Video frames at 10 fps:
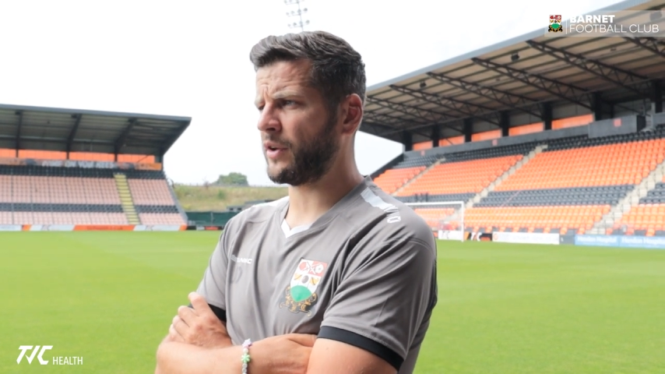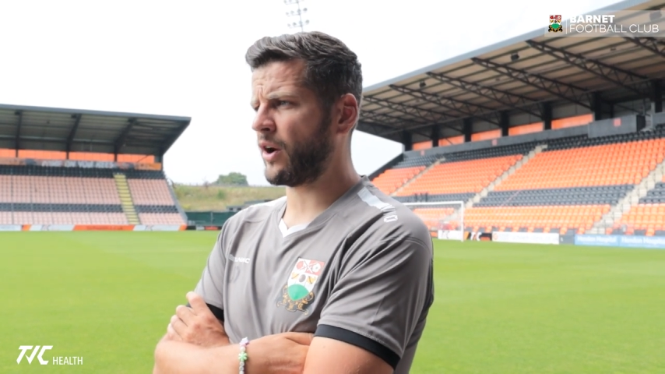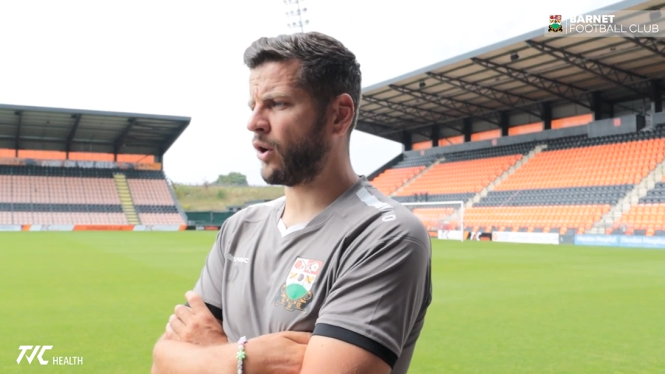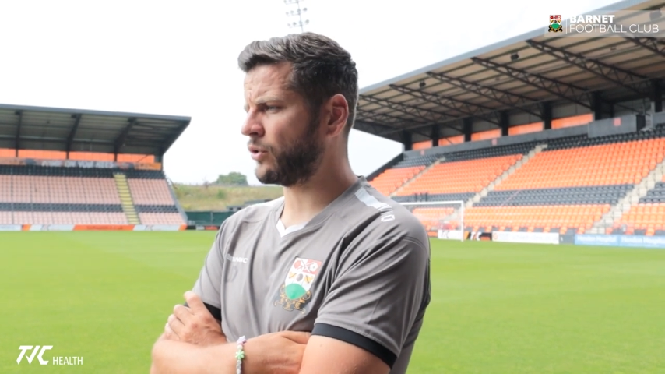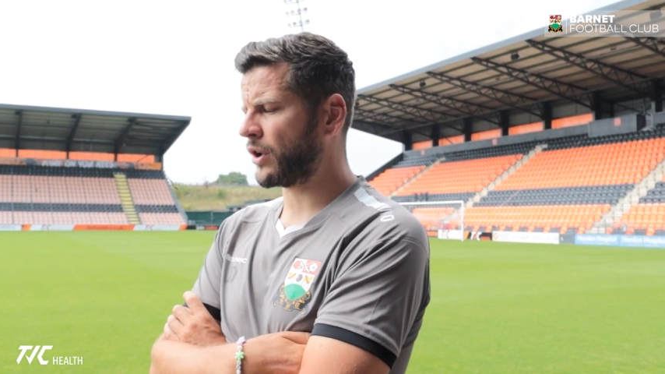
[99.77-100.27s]
They
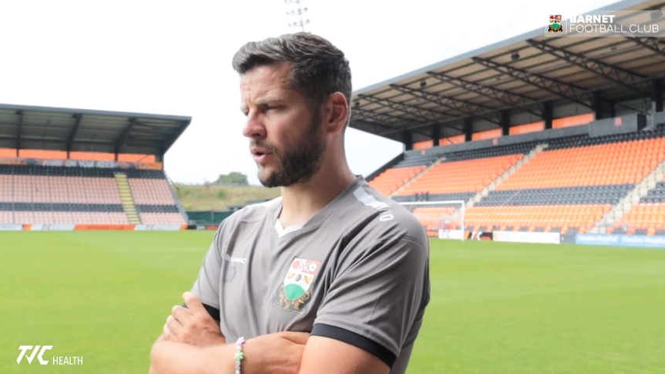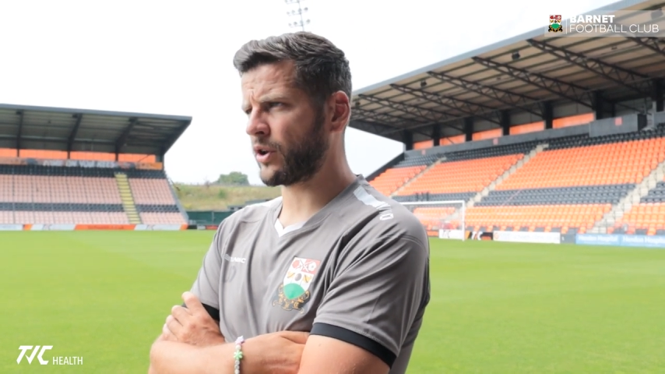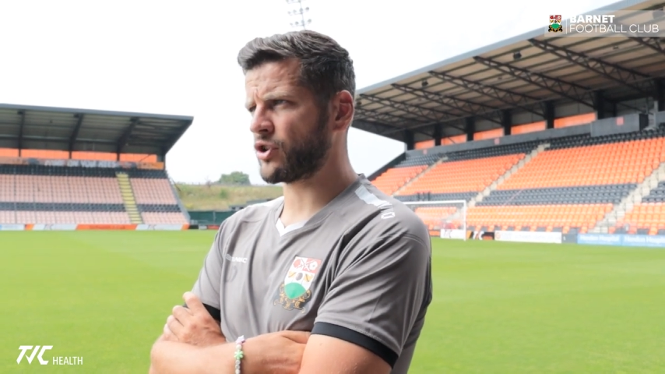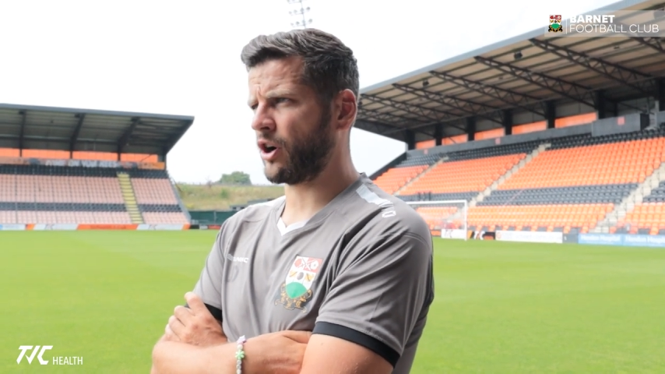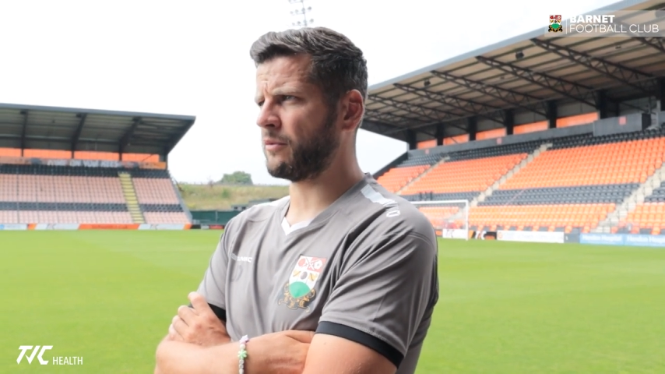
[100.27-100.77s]
all know
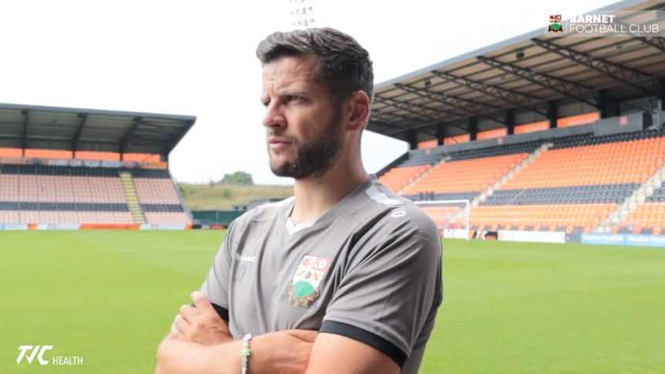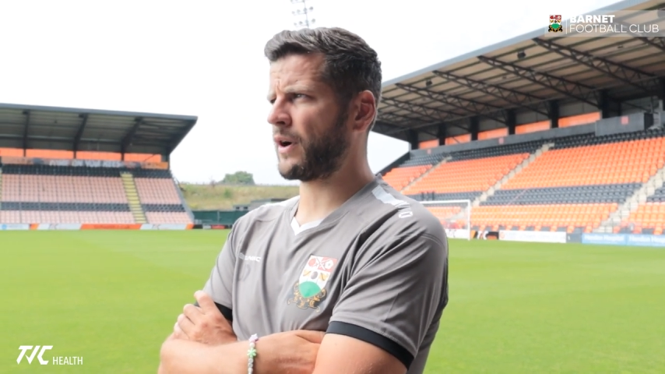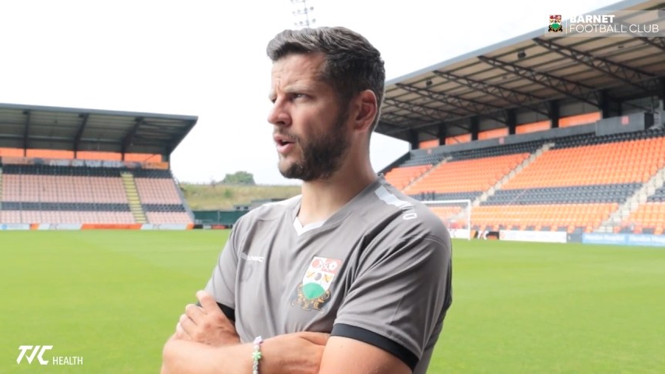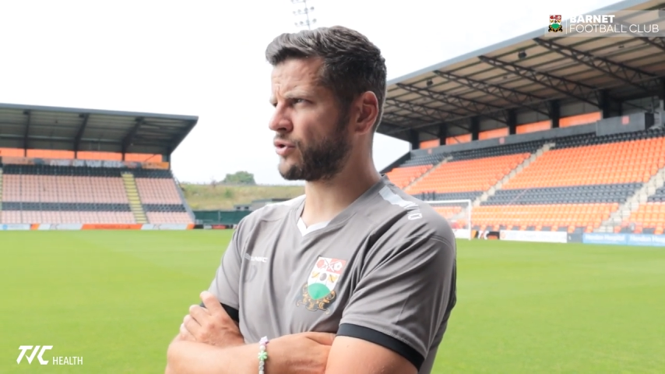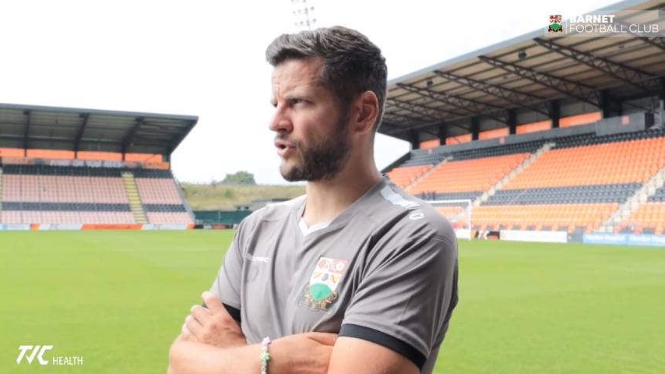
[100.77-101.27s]
their jobs,
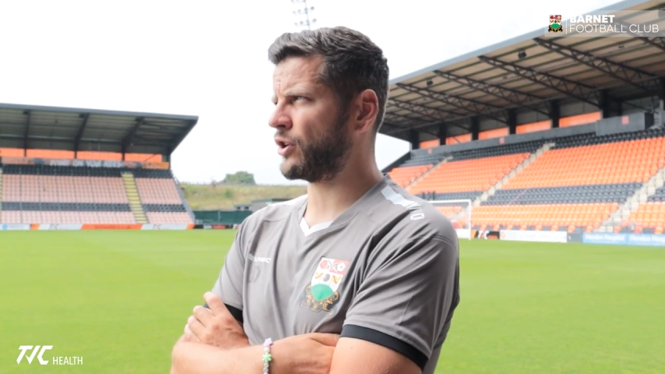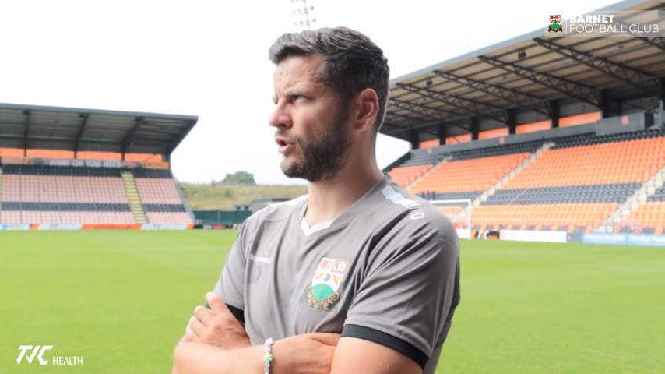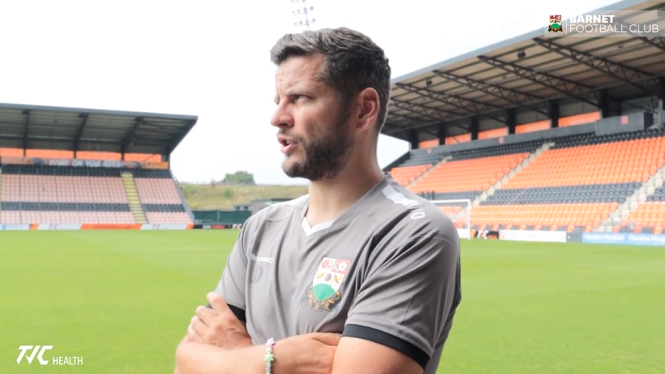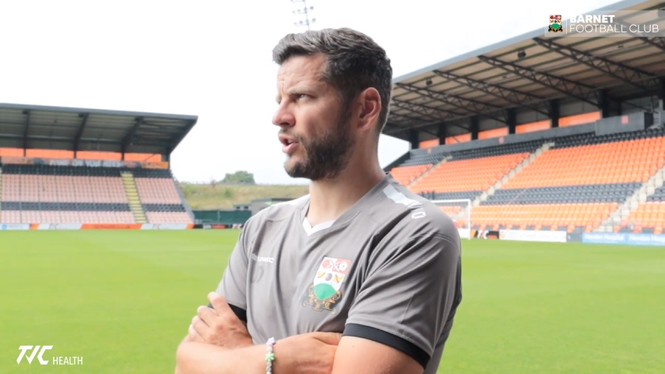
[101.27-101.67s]
well-drilled,